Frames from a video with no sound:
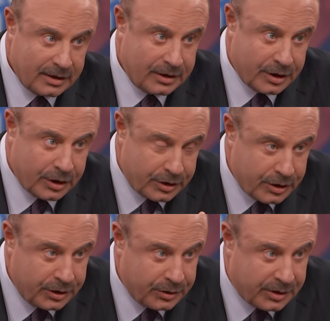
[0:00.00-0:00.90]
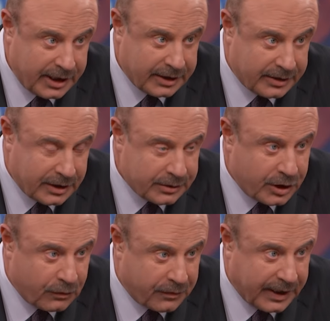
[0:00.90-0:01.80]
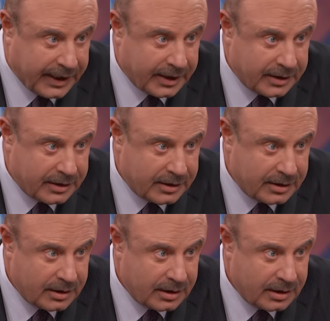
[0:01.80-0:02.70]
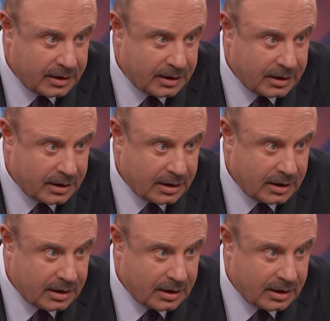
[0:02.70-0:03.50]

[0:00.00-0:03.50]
Do you get there's no Fred? Right, I understand.